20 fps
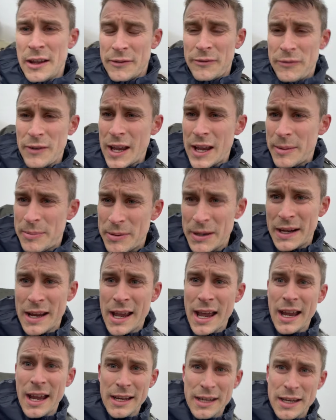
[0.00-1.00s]
Flipping
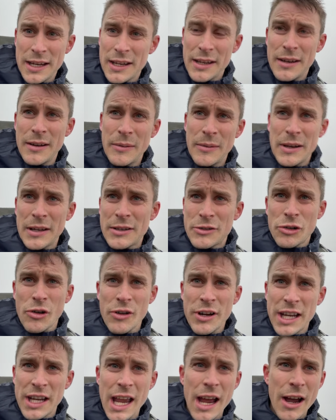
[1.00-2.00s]
heck, we're trying
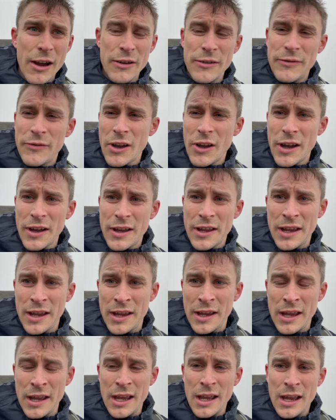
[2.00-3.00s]
to get over
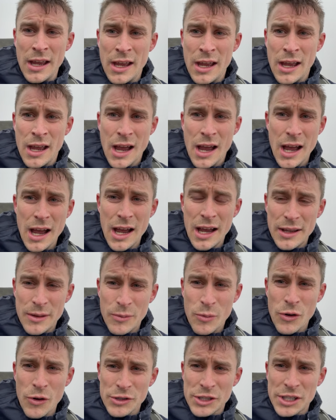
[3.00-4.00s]
uh, the
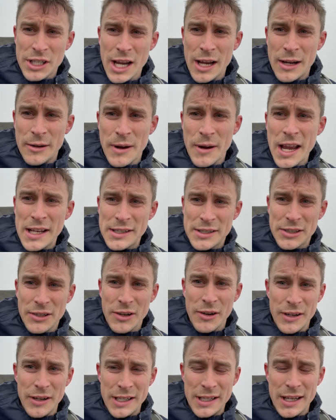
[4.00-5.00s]
Wasdale
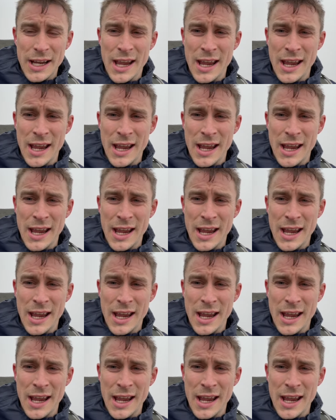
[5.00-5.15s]
headside.